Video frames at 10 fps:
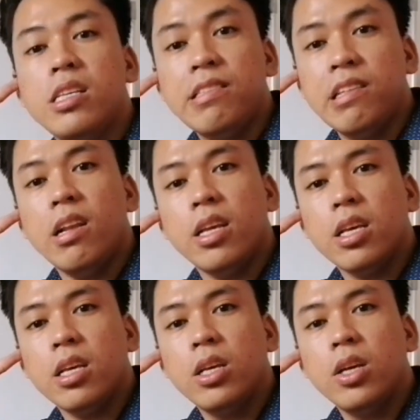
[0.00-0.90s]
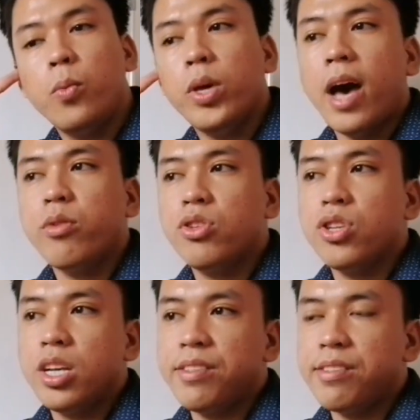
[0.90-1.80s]
easily without
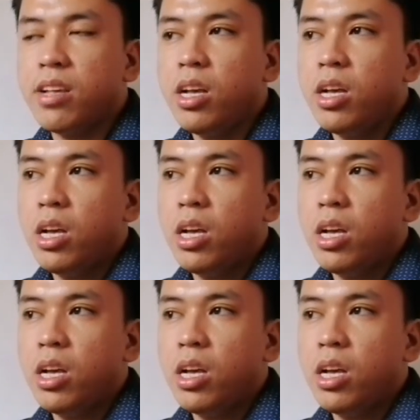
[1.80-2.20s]
just